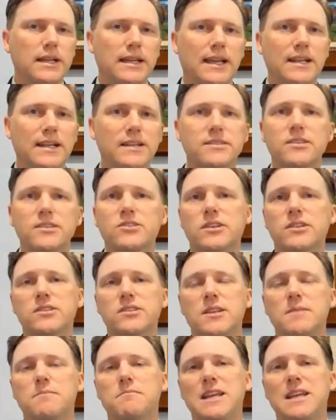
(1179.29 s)
and it's
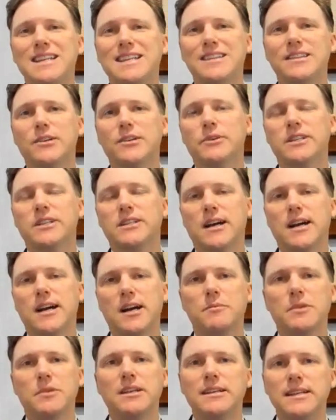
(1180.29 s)
essentially meeting their
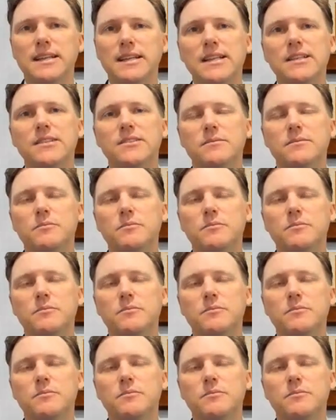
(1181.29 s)
retirement needs